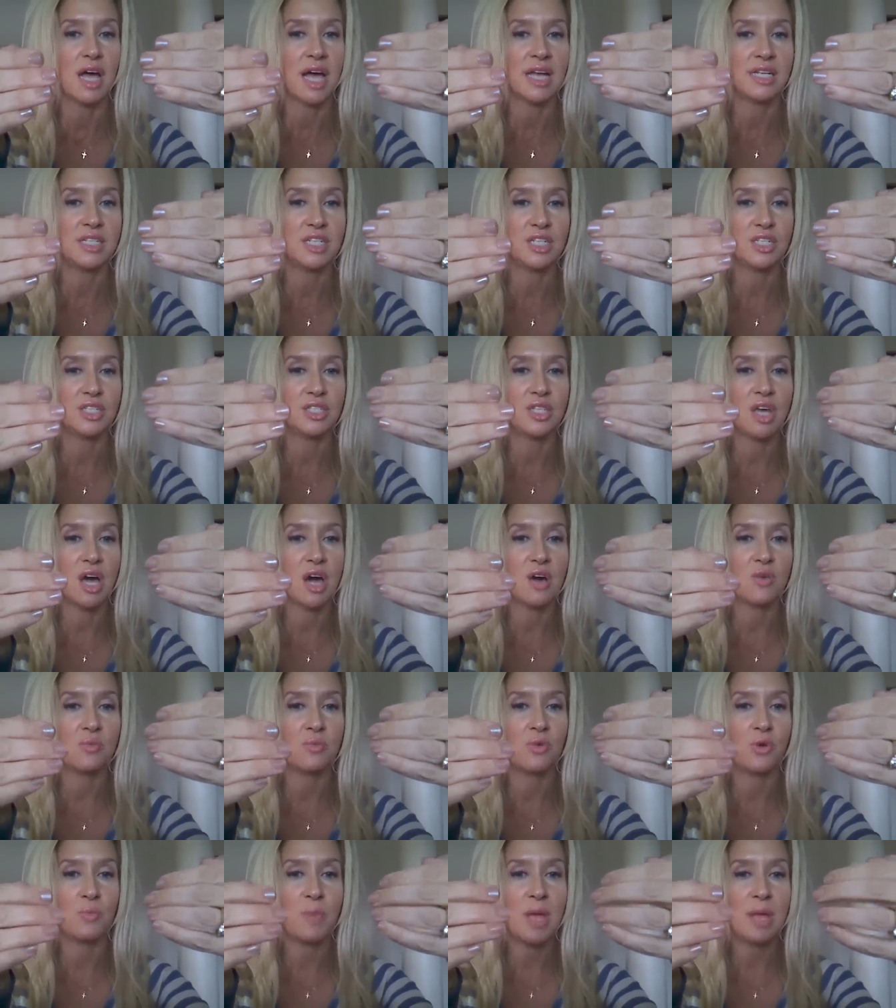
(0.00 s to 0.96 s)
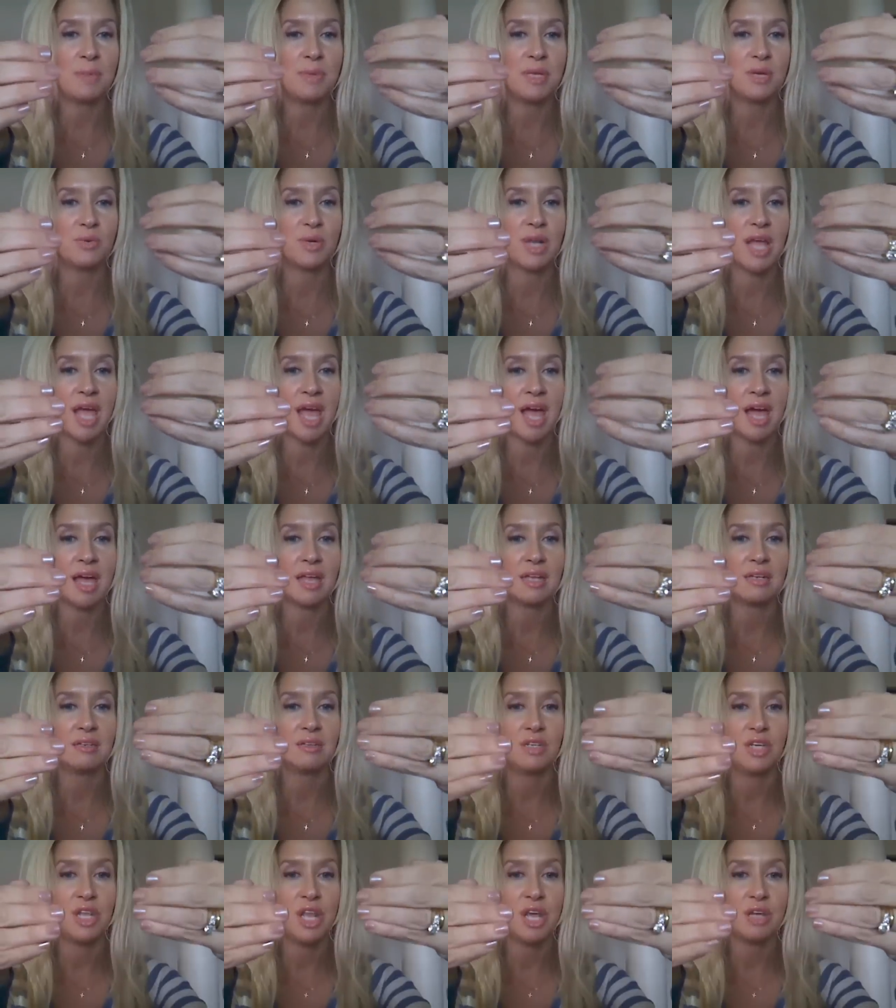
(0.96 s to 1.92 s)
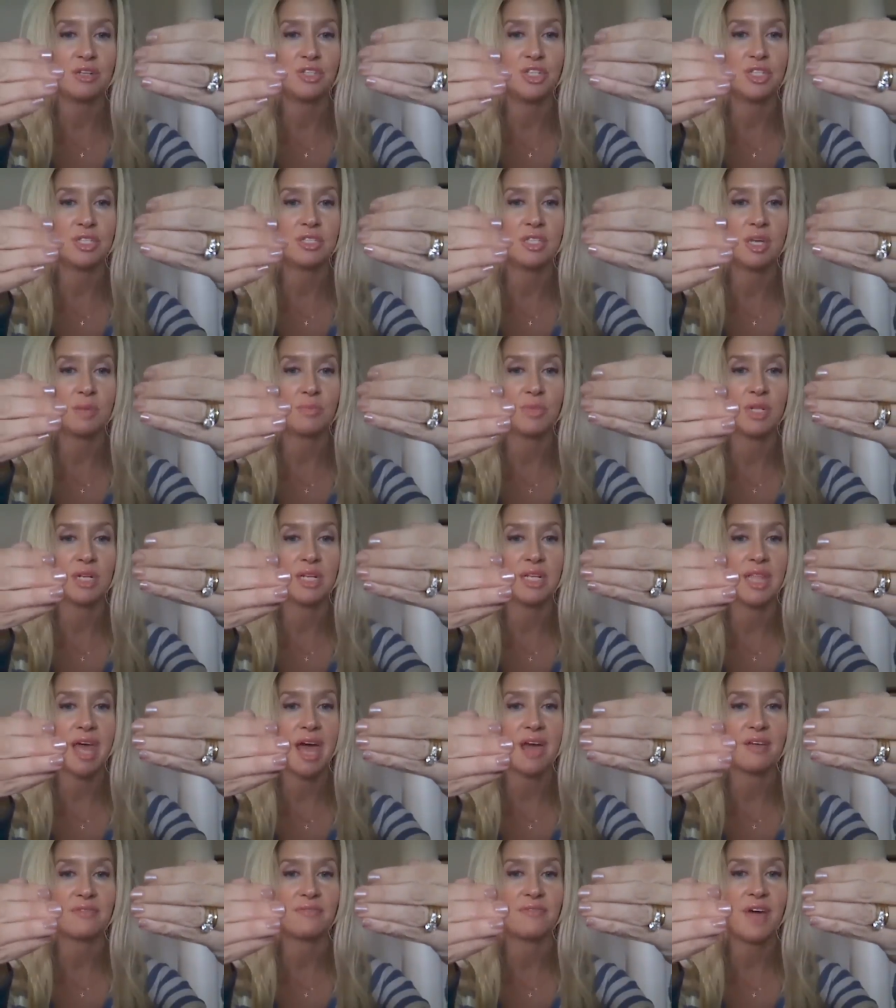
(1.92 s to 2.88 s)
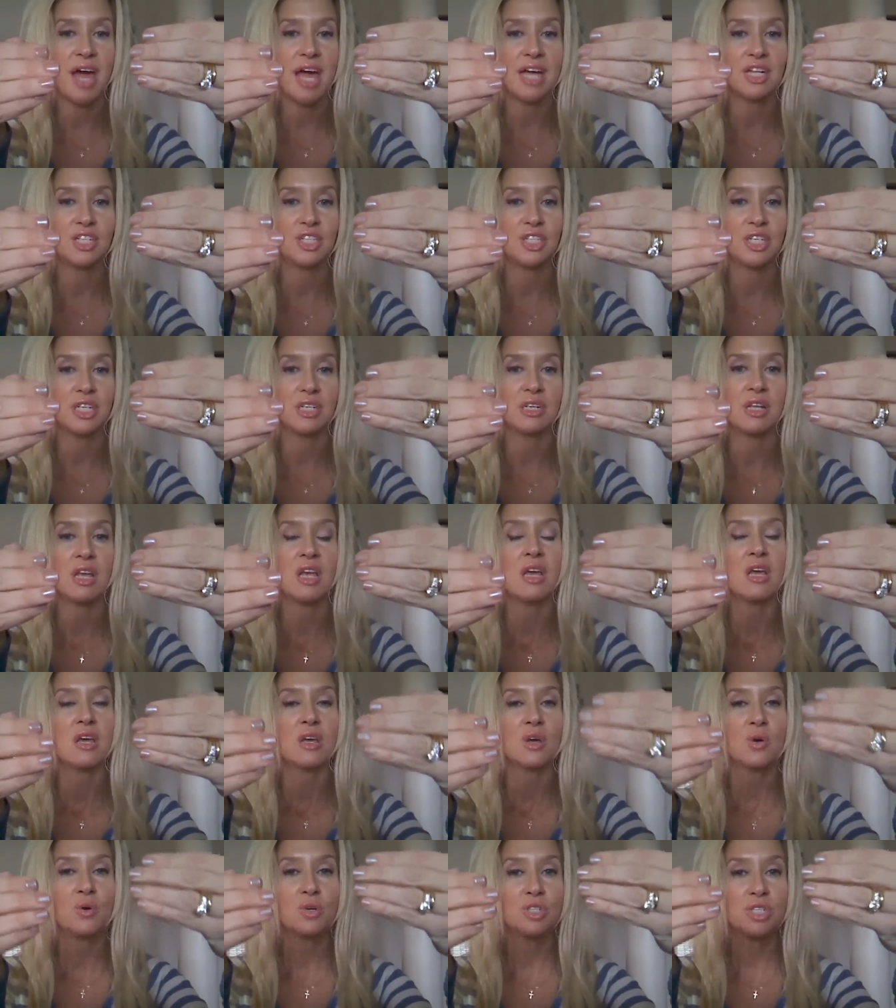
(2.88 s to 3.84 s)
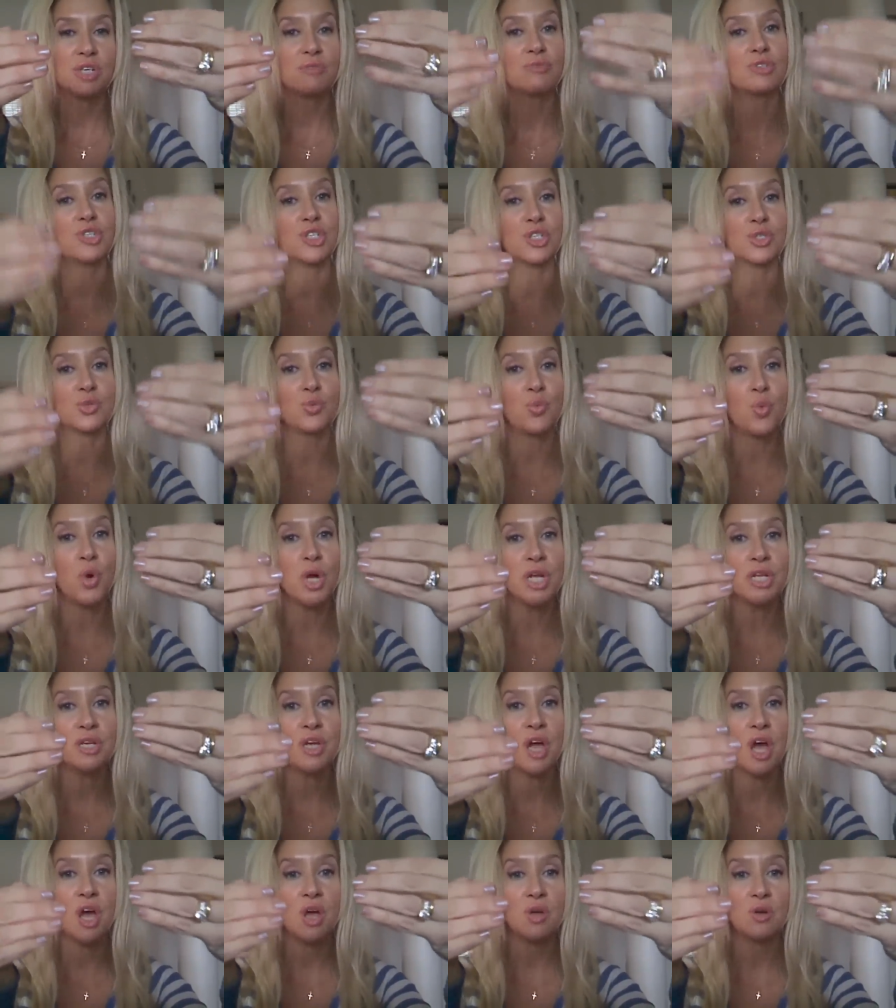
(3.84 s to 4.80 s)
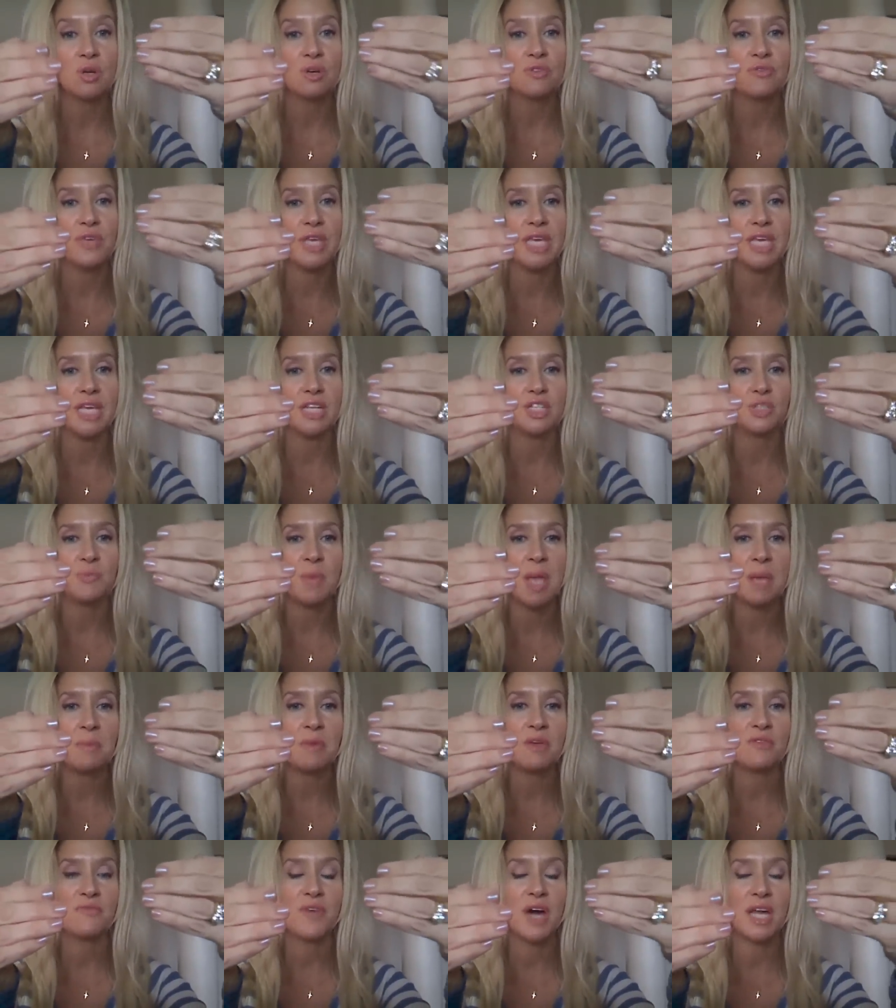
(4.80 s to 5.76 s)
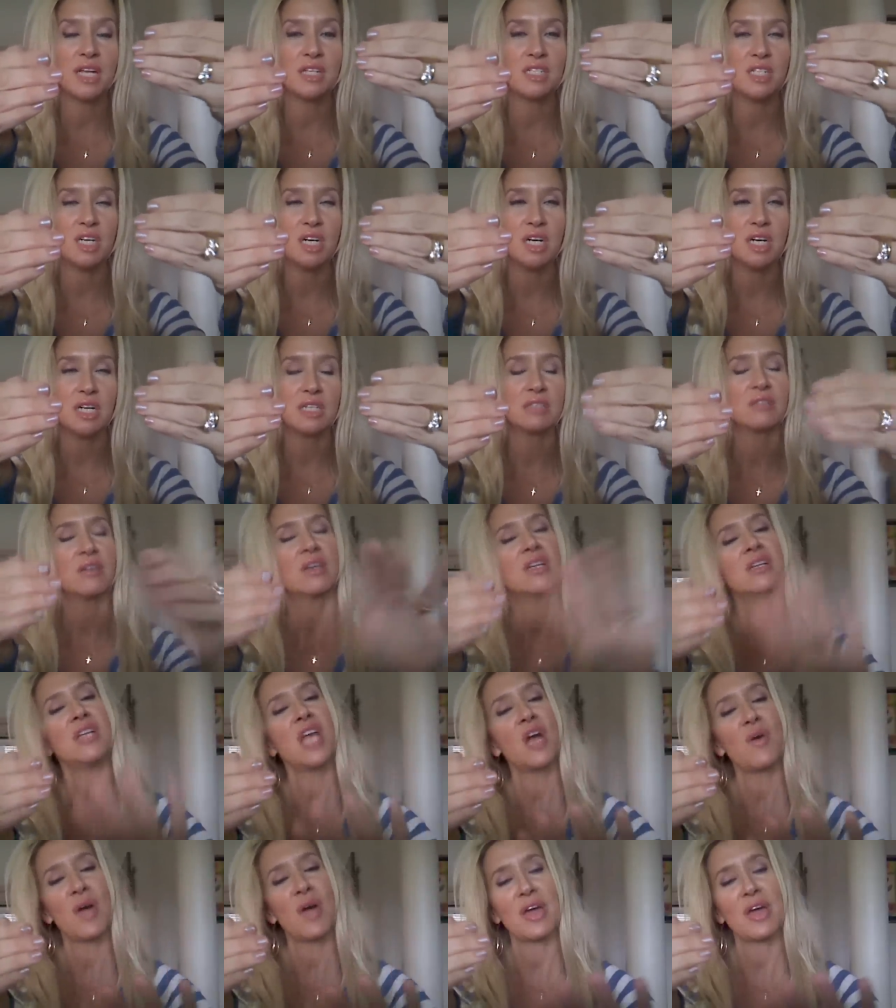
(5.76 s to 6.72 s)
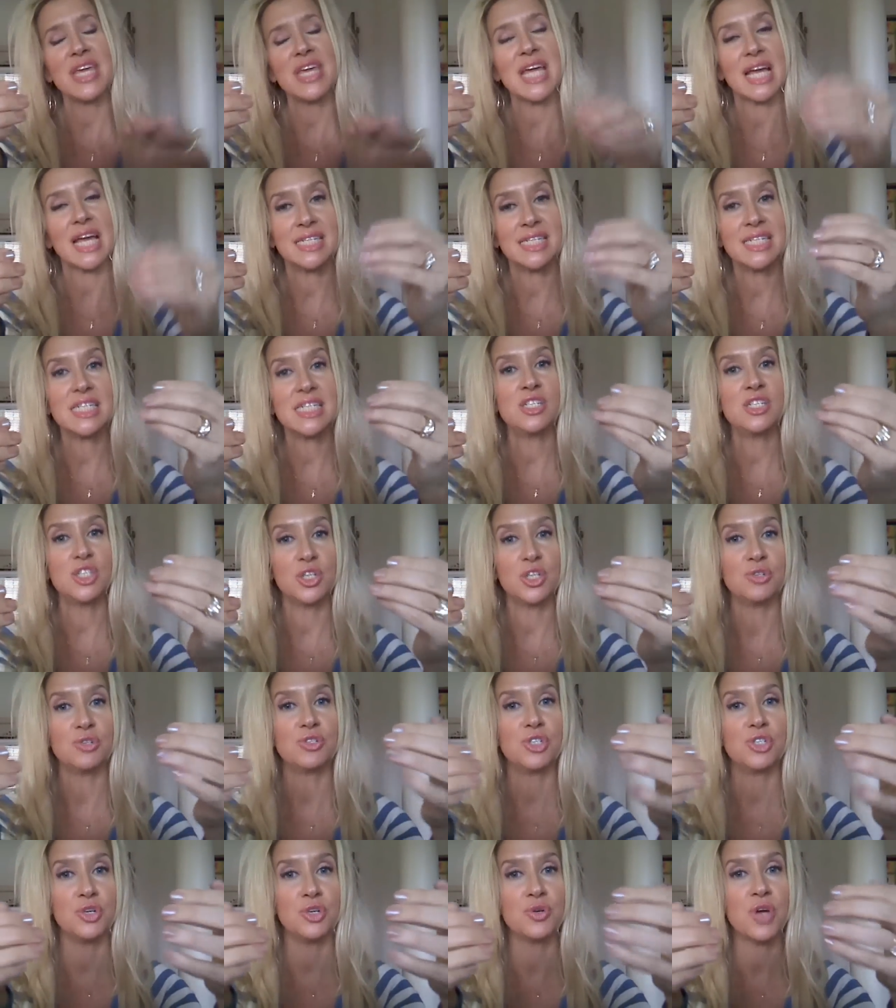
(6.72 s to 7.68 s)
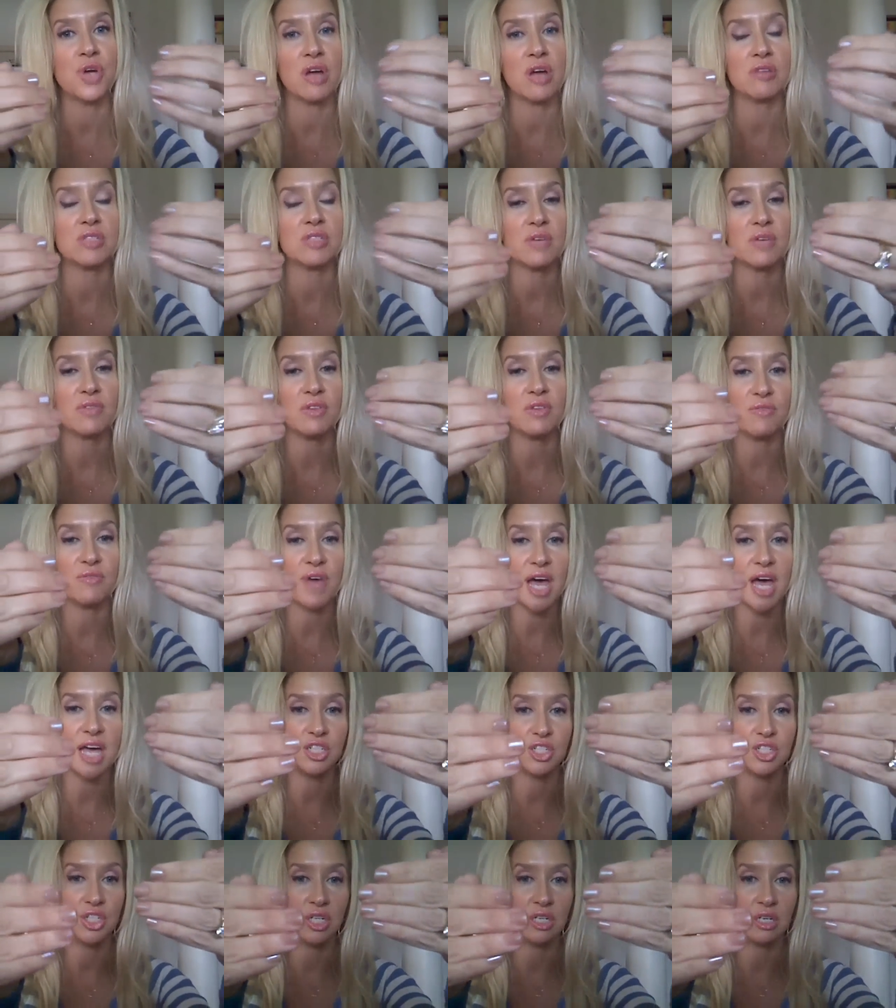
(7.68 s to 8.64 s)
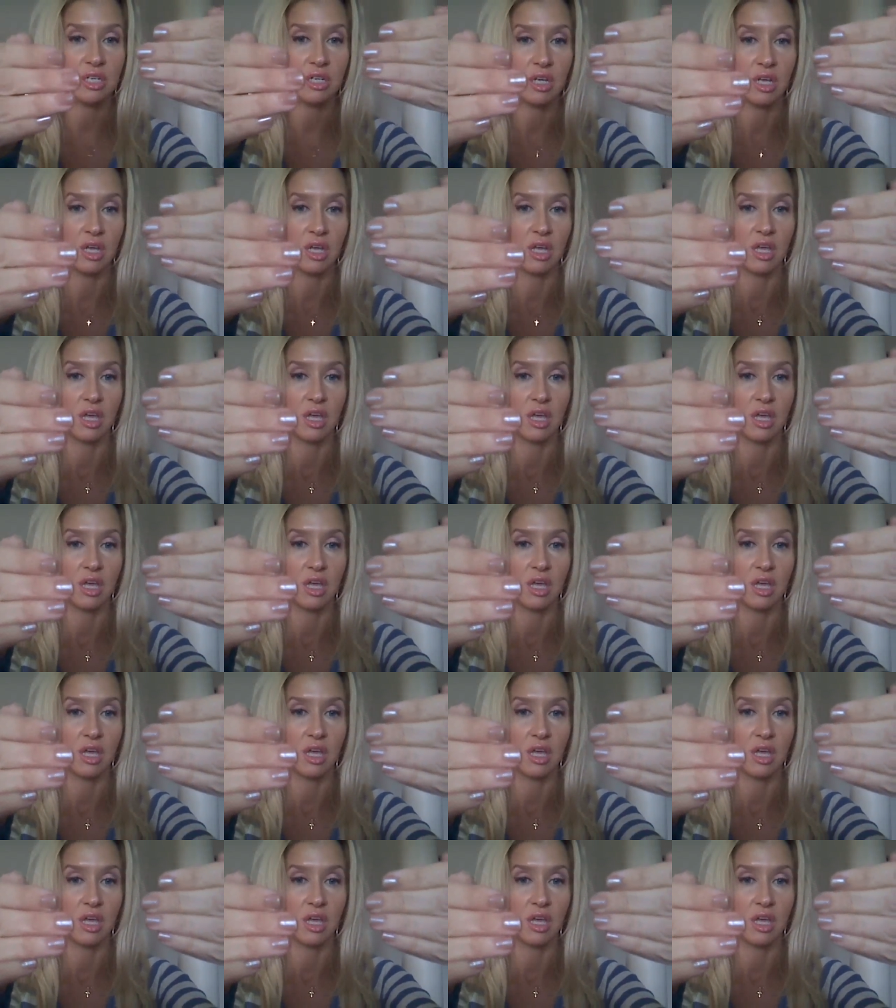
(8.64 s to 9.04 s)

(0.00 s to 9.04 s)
I just thought, well, maybe it would add, you know, just something to that fashion. Of course, it was just one coat of each. Maybe if I'd have done, no, I think I did do two coats of the fashion.